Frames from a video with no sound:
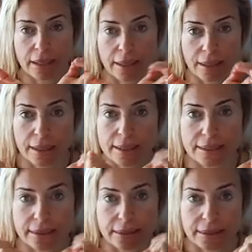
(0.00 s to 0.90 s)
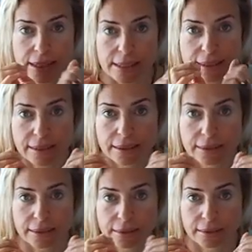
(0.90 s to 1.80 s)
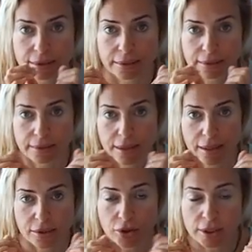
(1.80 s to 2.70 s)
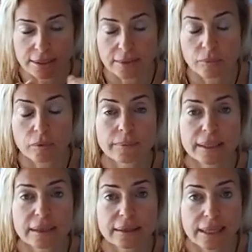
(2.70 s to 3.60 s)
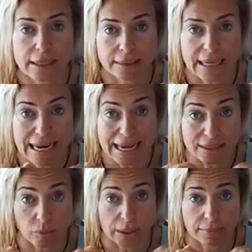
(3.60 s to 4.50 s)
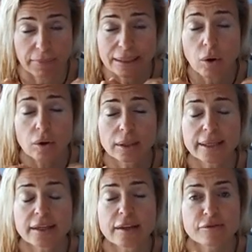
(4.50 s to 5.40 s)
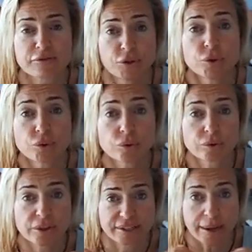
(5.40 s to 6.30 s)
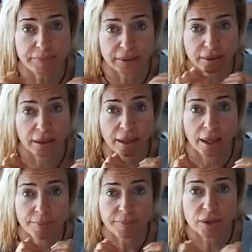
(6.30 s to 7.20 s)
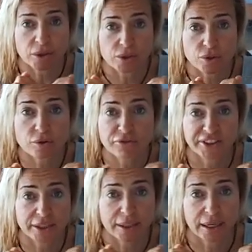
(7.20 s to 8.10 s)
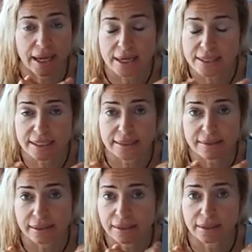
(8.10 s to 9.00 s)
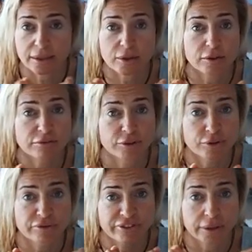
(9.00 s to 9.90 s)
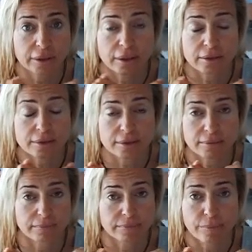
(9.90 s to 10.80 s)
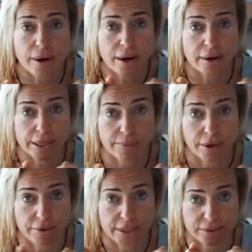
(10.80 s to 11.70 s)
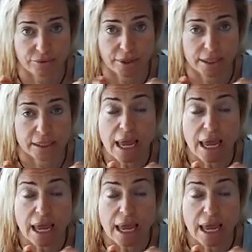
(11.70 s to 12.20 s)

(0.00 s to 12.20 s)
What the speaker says: Is this. So this will be the last one, but only if you do the tapping because you feel anxiety or if you feel very stressed.